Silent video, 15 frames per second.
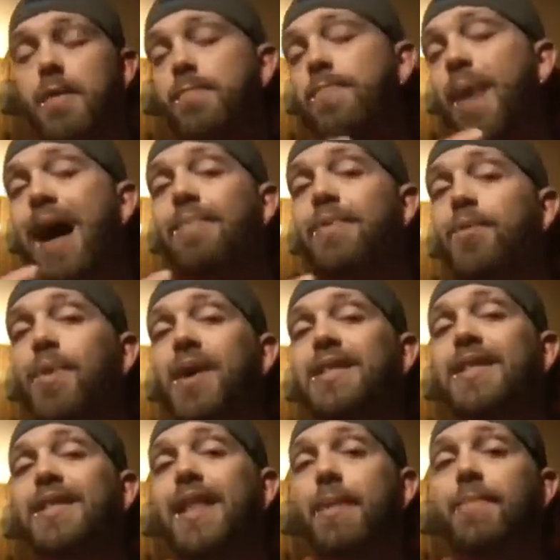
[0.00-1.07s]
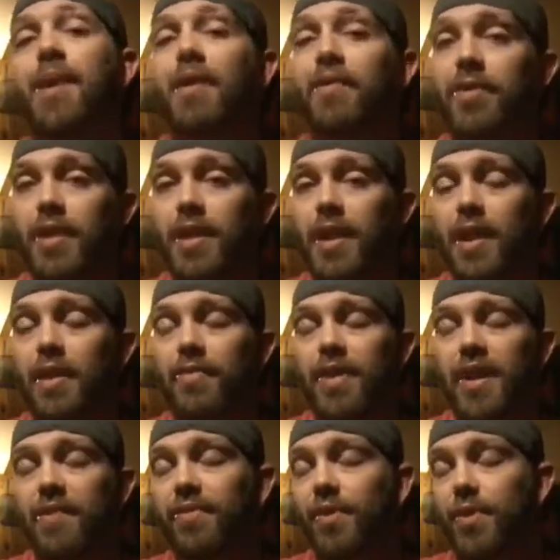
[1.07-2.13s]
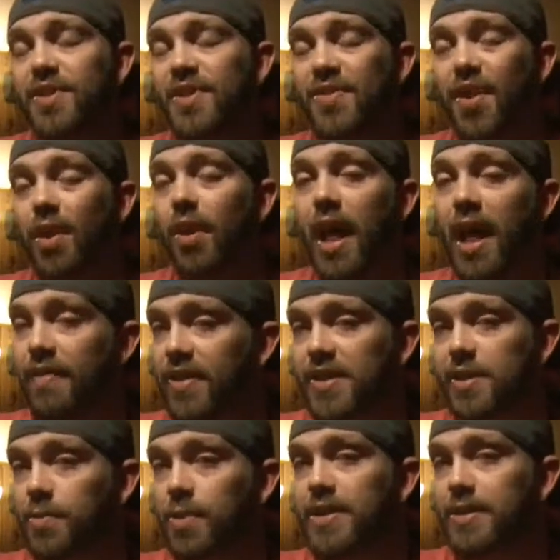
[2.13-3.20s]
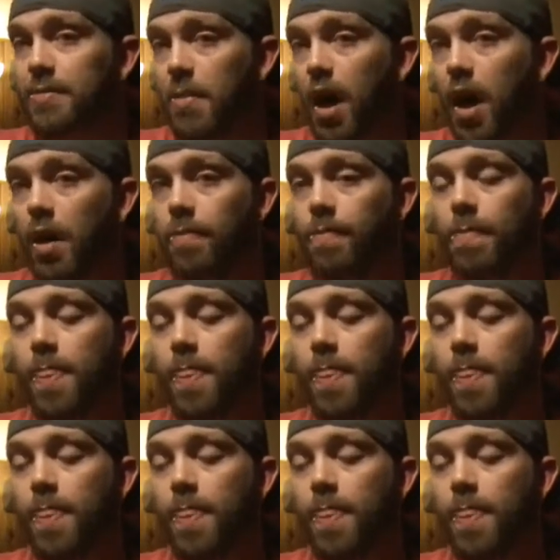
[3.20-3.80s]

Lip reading: Bobby wasn't that big of an influence in their life as he was in mine.